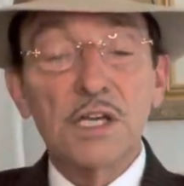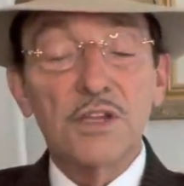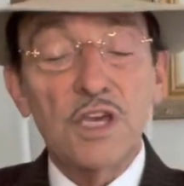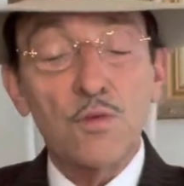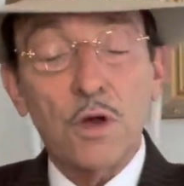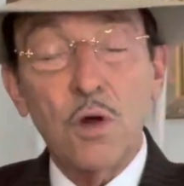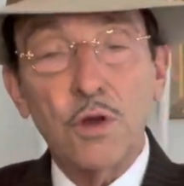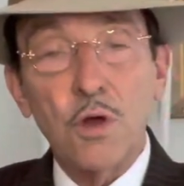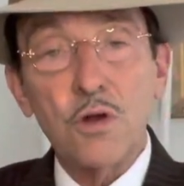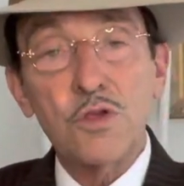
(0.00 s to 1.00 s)
These were called
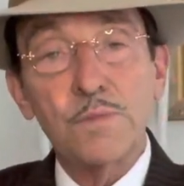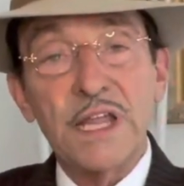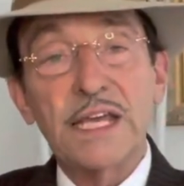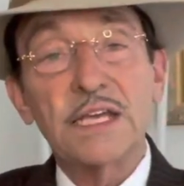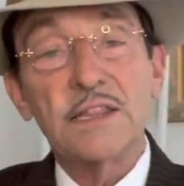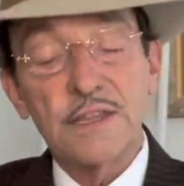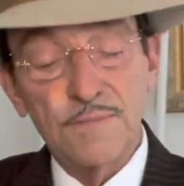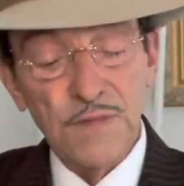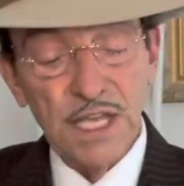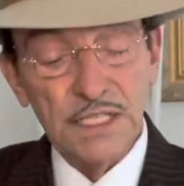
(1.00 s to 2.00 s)
horse blankets,
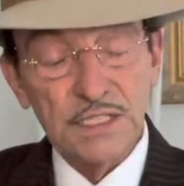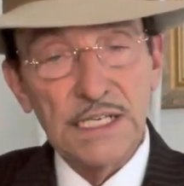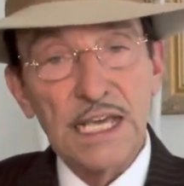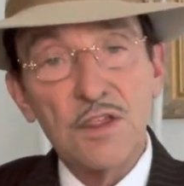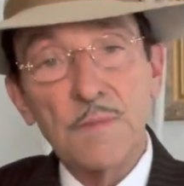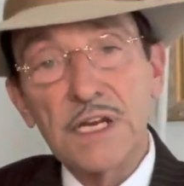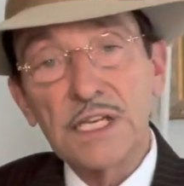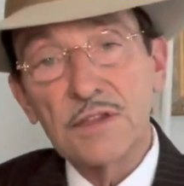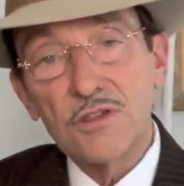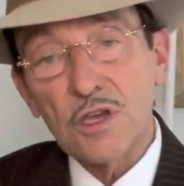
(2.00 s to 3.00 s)
and today's money
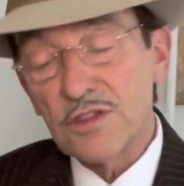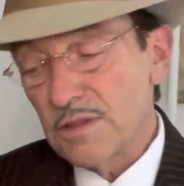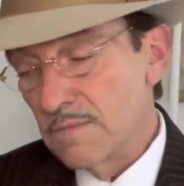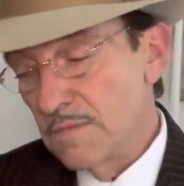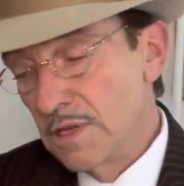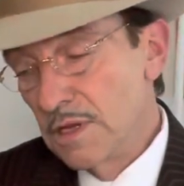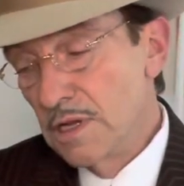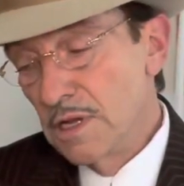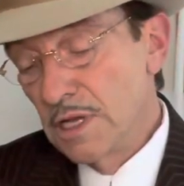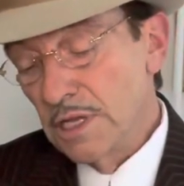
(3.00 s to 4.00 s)
is just,
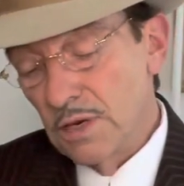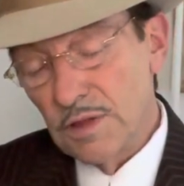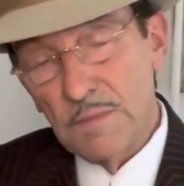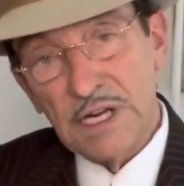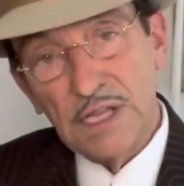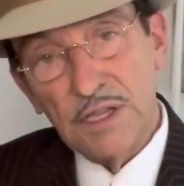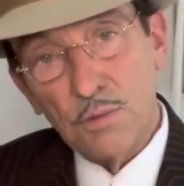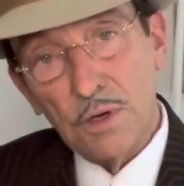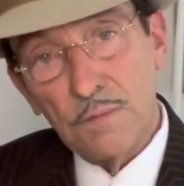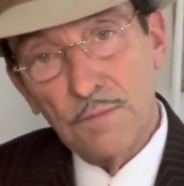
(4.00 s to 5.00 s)
the money that
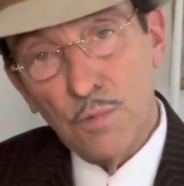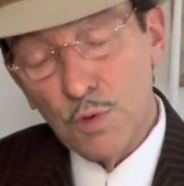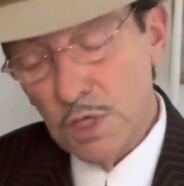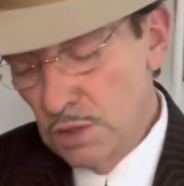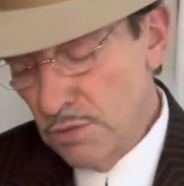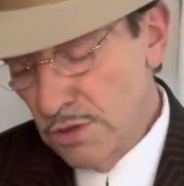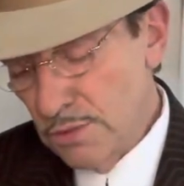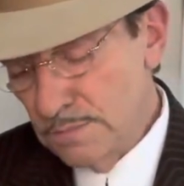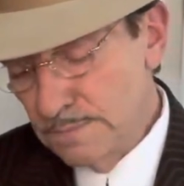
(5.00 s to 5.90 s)
we're used to.